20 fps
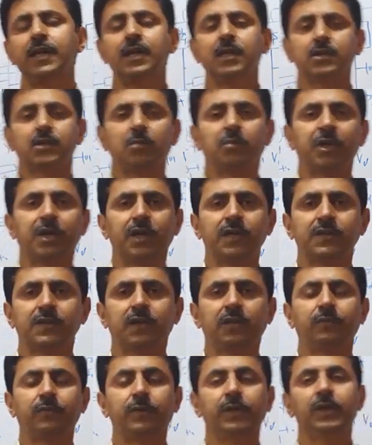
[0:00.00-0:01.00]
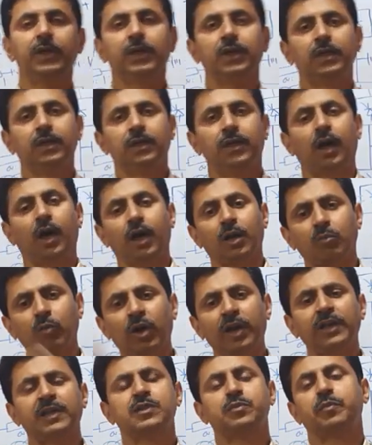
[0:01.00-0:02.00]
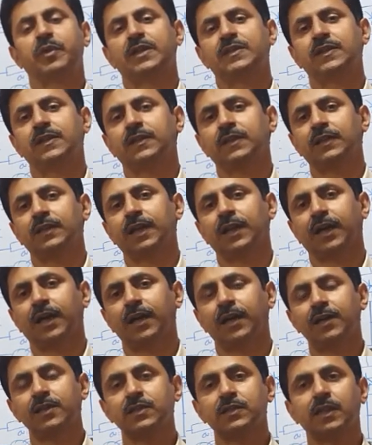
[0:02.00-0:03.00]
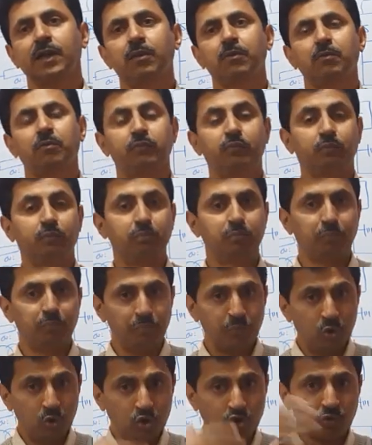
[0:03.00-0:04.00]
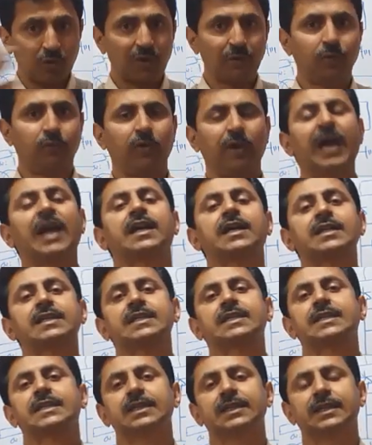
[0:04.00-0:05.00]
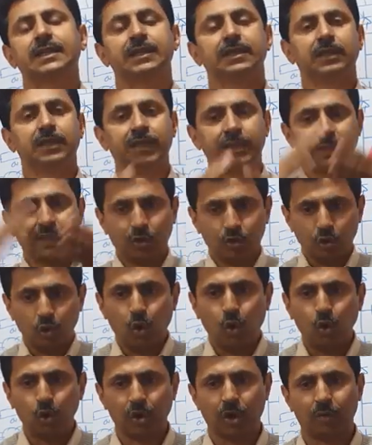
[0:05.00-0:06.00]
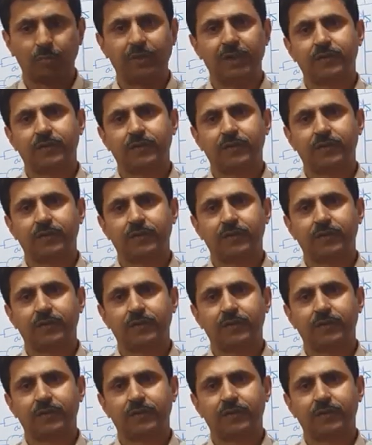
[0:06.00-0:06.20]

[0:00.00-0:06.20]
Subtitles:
So because of harmonics present in the currents, the mutual flux in the core of the